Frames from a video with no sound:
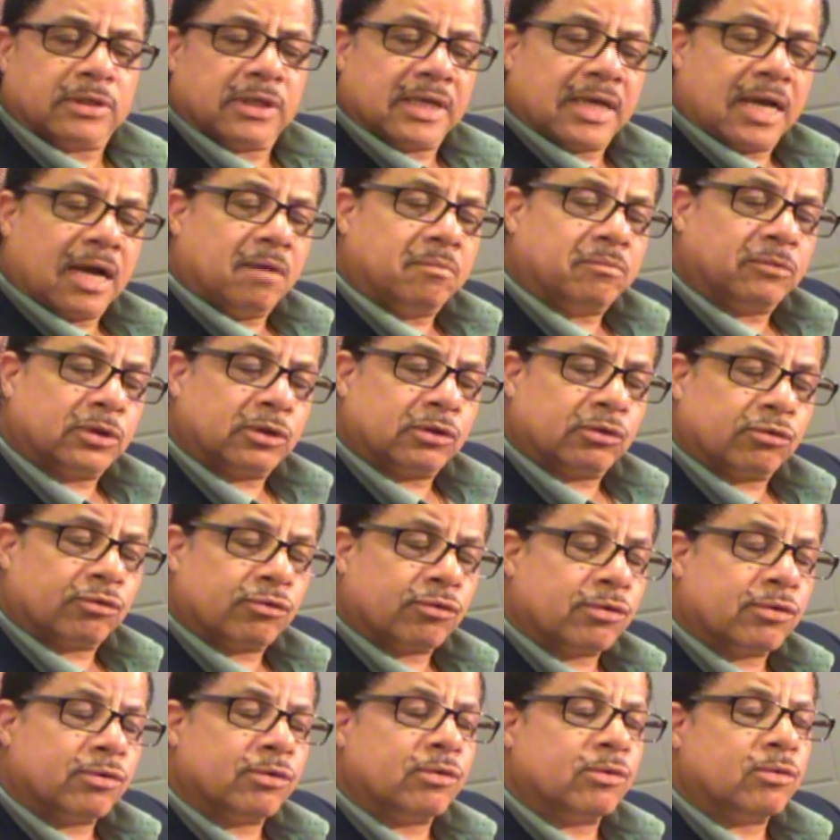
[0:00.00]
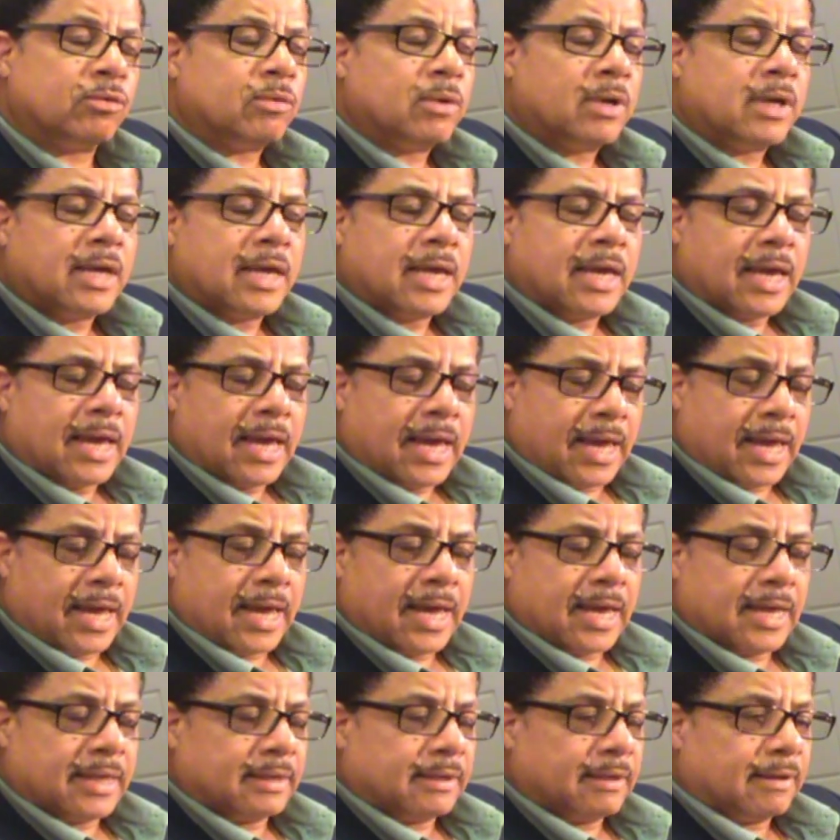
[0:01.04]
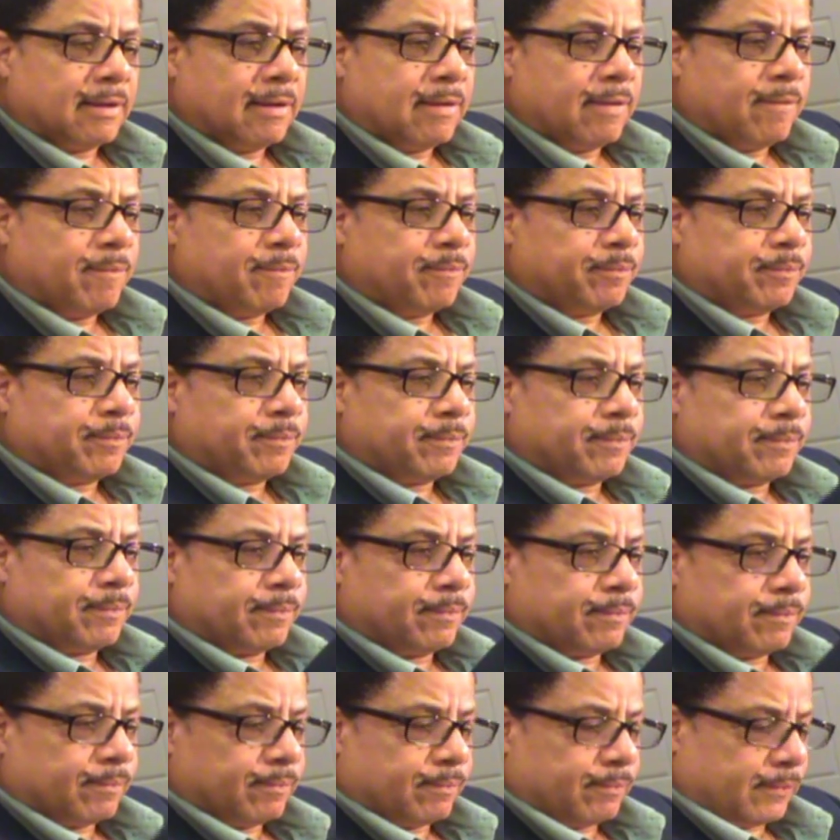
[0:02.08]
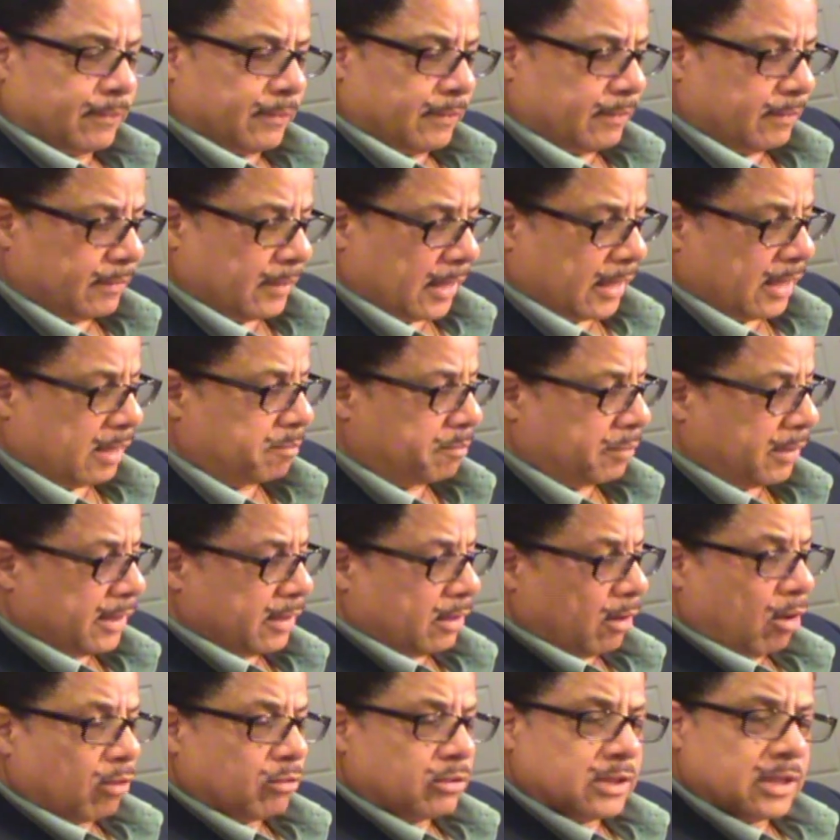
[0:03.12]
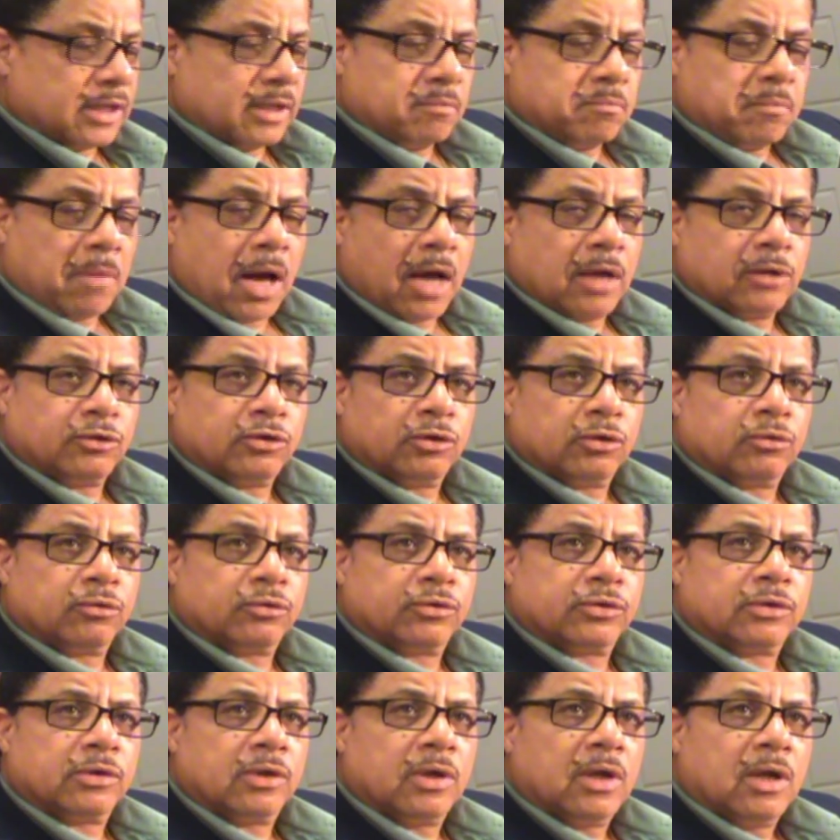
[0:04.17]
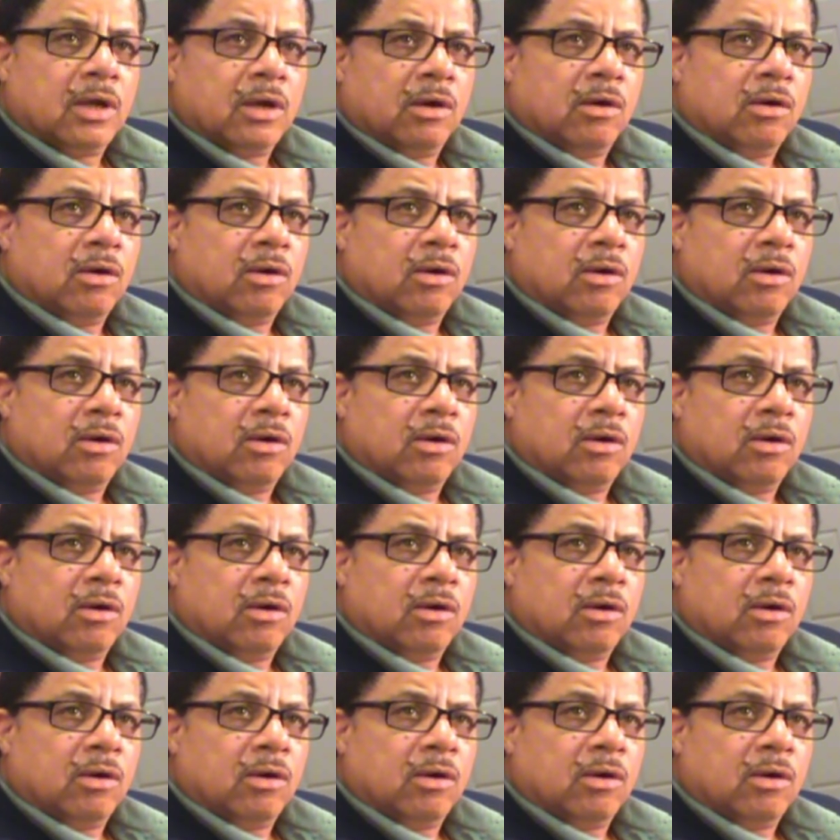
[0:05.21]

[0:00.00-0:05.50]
a person comes through and they complete all 10 modules.